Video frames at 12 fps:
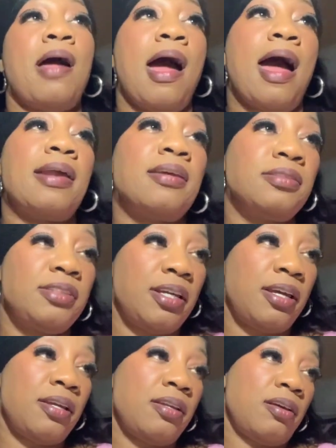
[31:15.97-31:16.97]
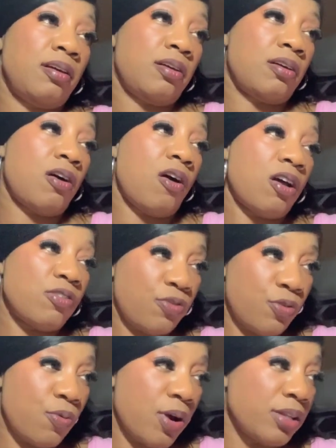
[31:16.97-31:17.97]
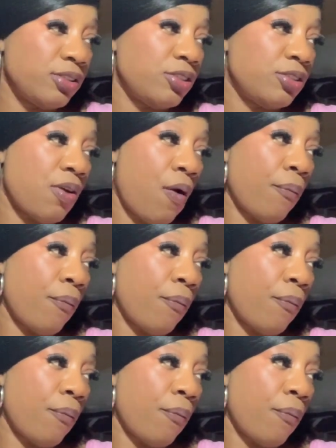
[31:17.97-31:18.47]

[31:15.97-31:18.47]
I done did Carnival once.